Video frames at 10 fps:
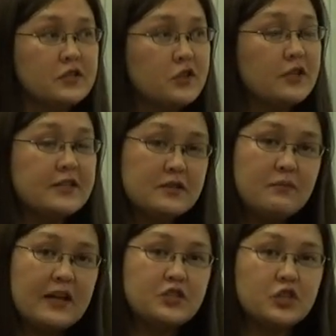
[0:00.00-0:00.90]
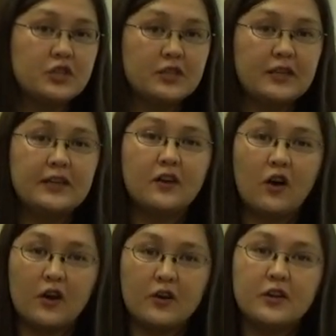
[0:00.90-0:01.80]
So let's imagine in
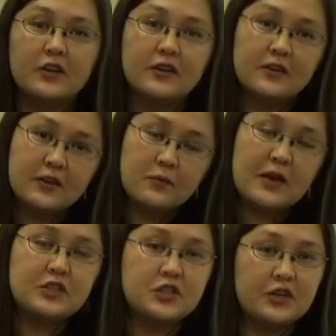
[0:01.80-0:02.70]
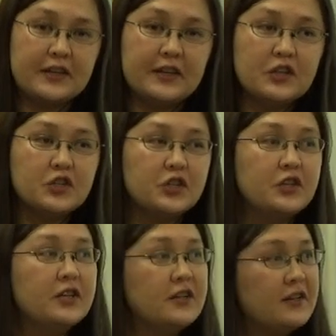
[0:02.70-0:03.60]
our imaginary
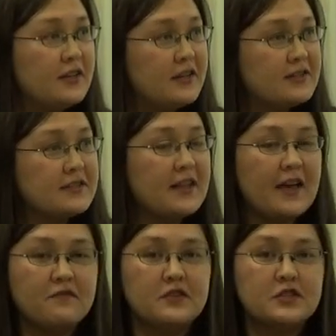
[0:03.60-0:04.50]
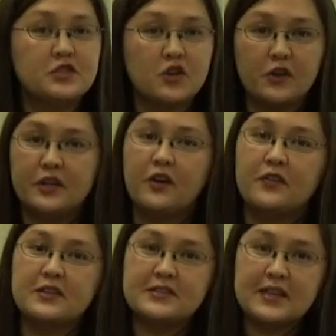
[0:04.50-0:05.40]
character, his life started
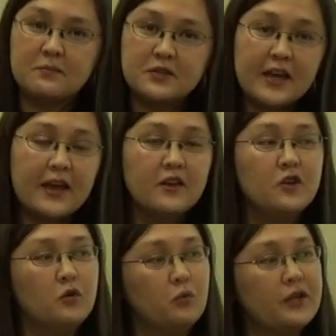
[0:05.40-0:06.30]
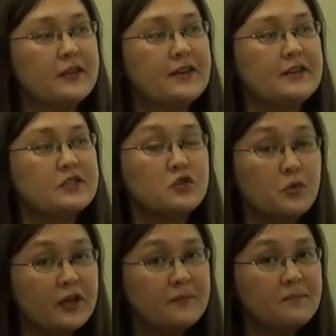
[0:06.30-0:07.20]
on the same day with his
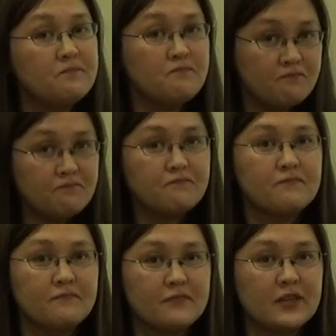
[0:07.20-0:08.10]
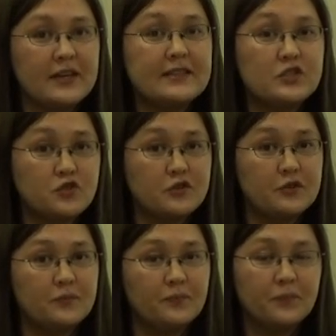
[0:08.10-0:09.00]
twin. It's true.